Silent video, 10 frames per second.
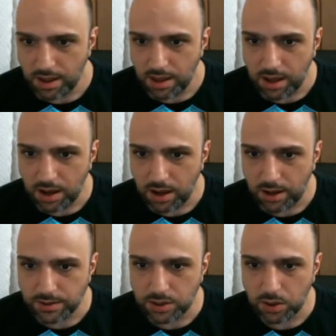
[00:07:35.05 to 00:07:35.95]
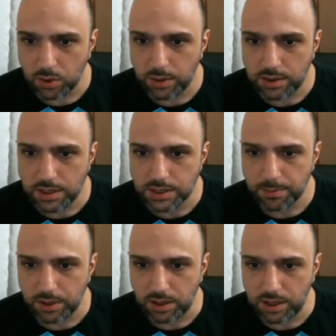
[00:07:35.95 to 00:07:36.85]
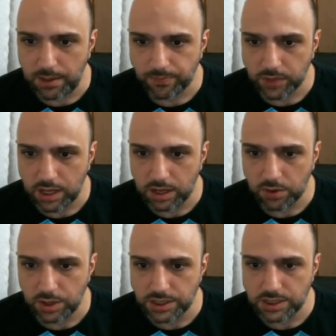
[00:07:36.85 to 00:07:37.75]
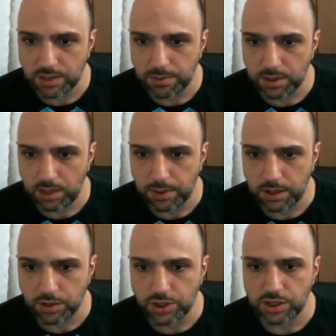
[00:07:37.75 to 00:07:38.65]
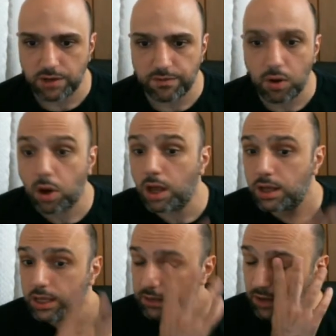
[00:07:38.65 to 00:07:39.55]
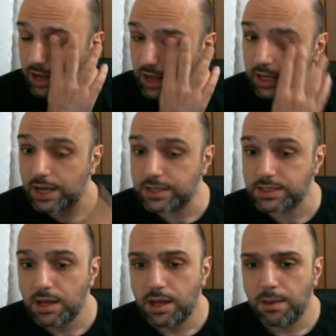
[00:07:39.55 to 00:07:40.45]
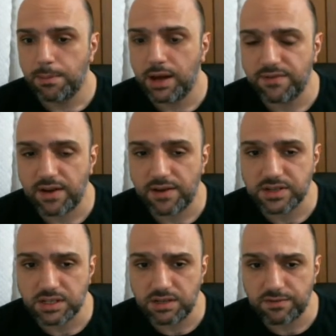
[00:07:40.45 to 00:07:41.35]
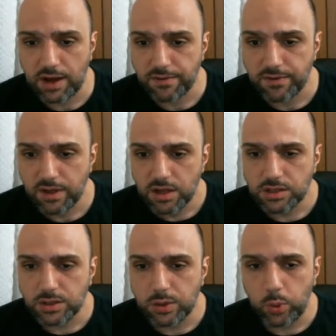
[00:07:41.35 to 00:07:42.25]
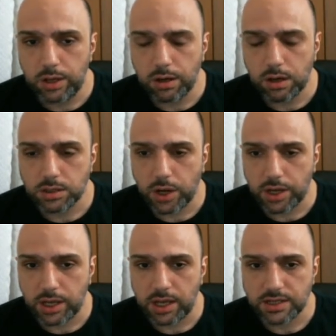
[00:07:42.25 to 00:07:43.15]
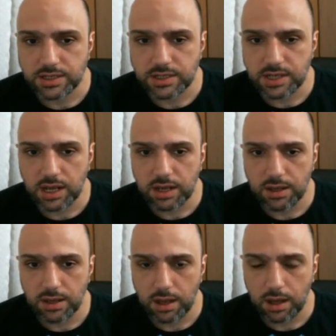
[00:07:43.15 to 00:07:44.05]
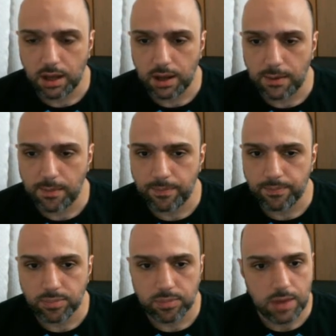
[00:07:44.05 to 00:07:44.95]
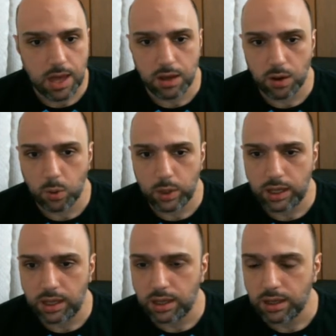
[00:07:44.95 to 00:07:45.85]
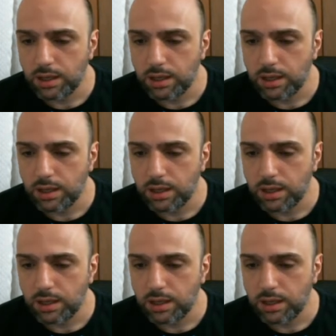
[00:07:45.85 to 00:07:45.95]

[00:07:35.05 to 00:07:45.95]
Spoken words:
So this ability, he increases the ability penetration of all evil allies by 565. So we are talking a sick AoE